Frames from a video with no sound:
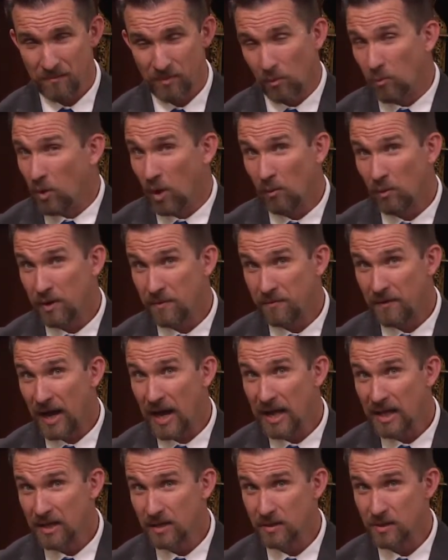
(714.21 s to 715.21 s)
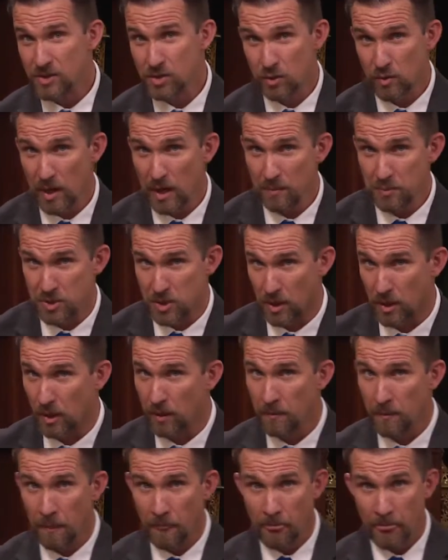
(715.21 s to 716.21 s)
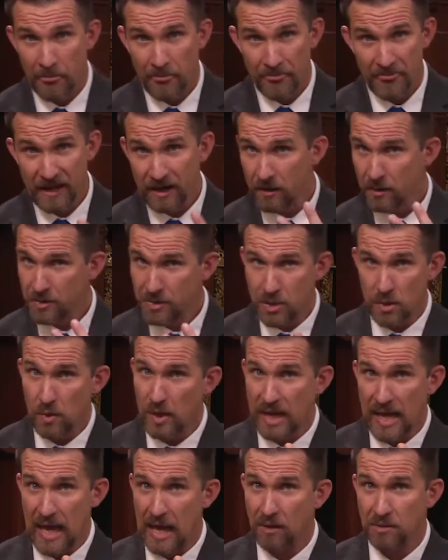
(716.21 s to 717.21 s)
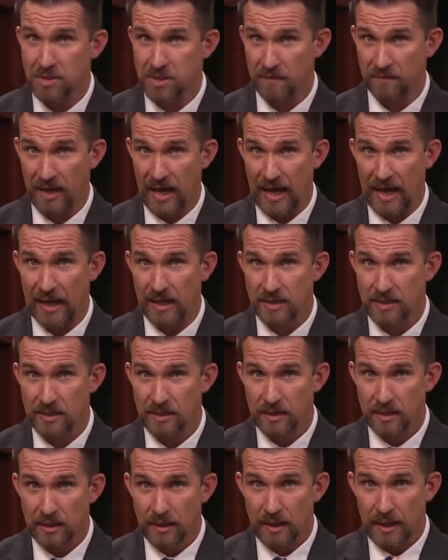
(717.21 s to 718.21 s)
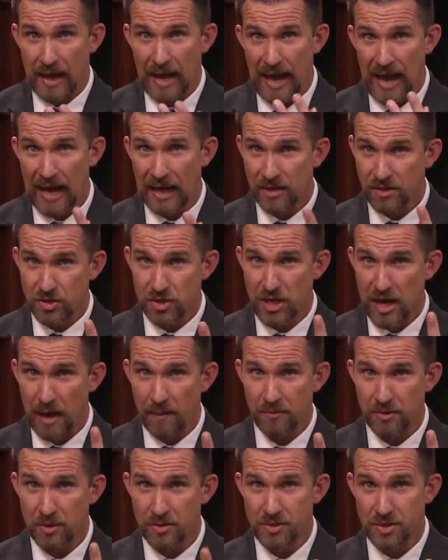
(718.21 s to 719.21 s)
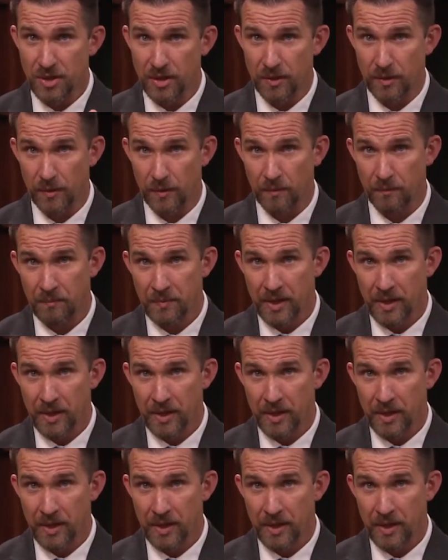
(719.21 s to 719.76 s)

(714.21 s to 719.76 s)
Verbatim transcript: From what we find in the scripture, there are two accounts of that. Acts chapter 2.